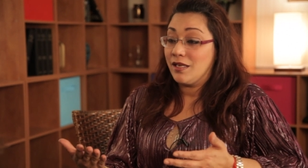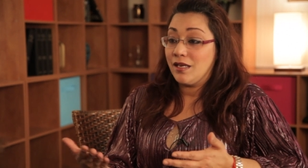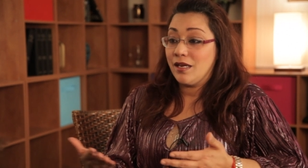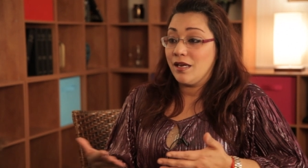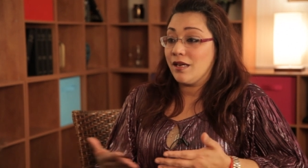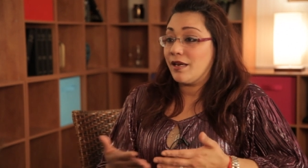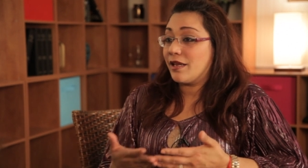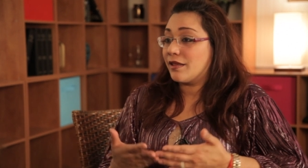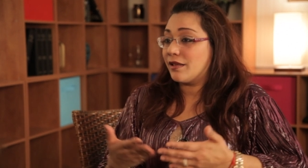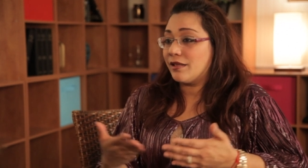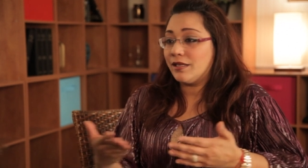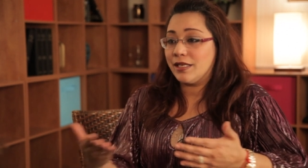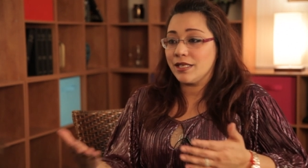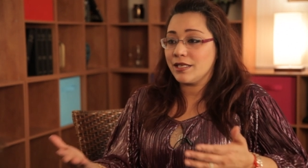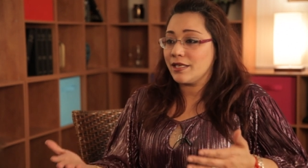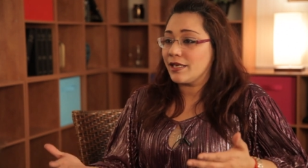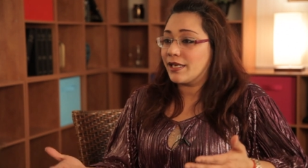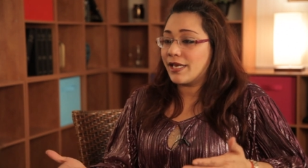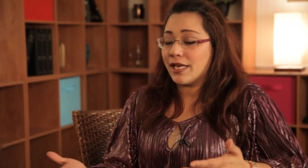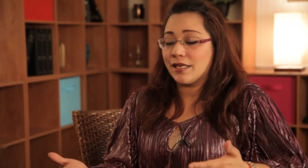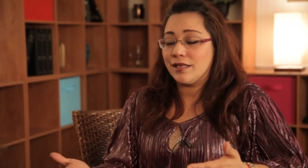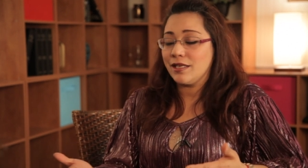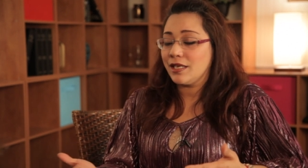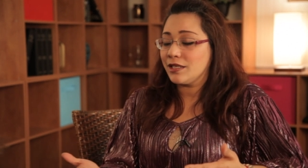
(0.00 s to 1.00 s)
And I think that,
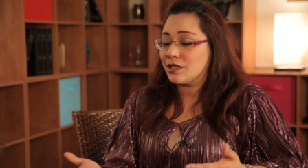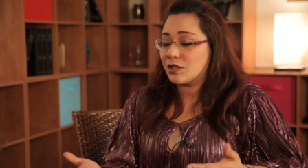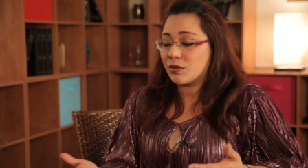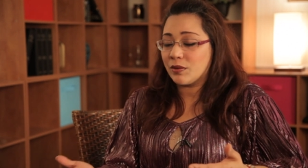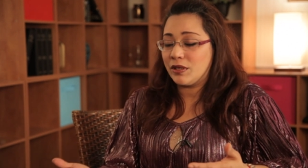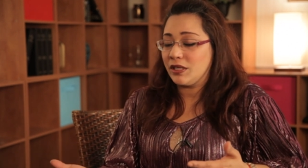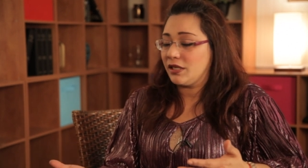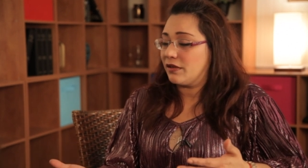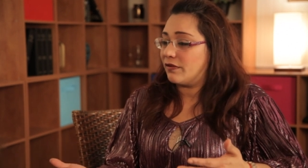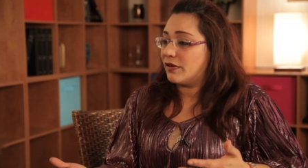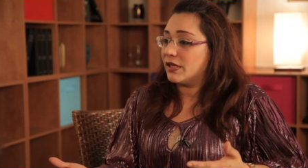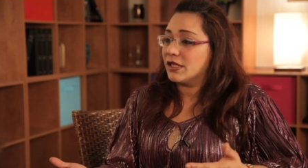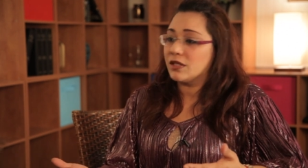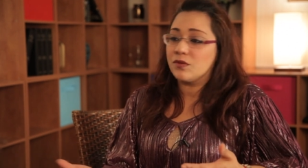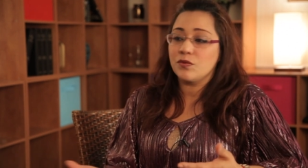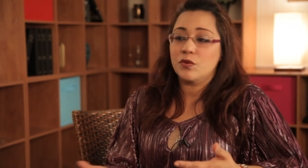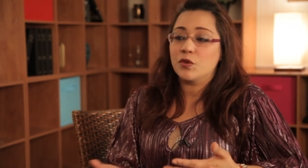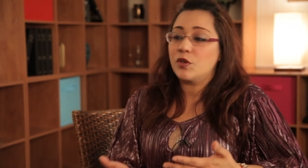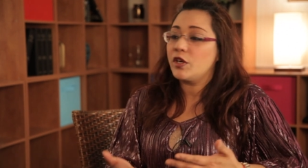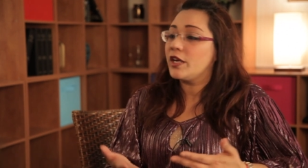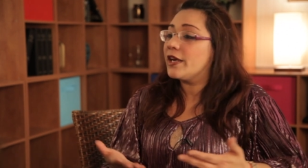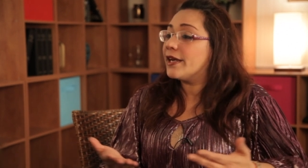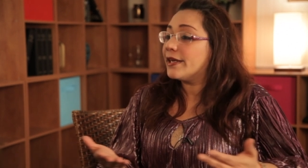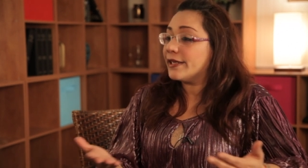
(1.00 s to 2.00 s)
again, that's great advice
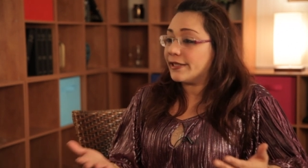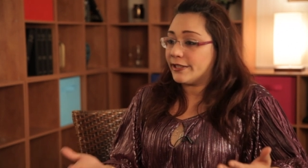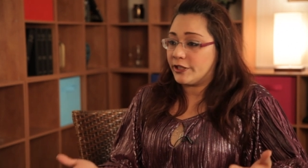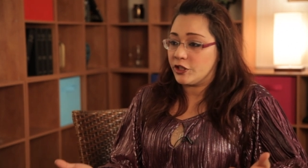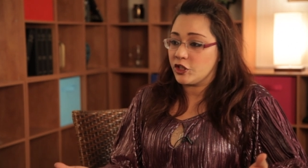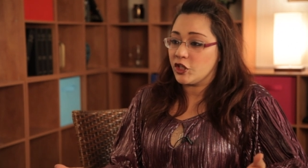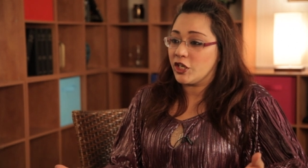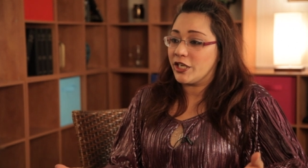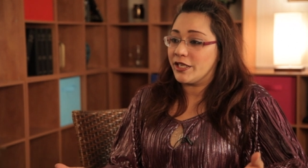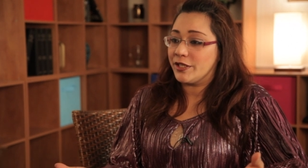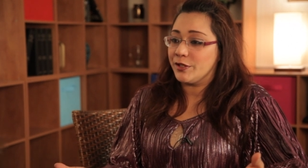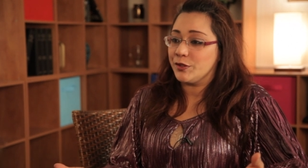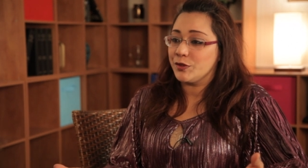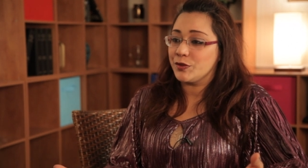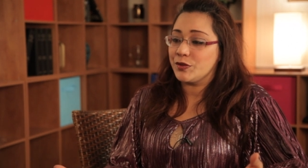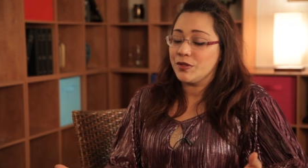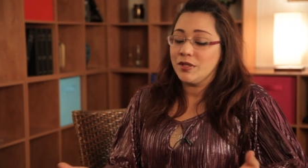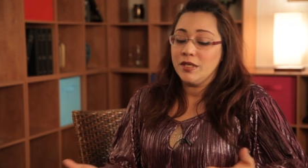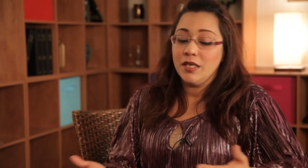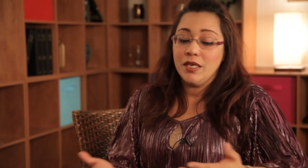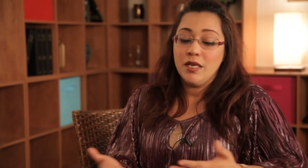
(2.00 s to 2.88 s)
for any child.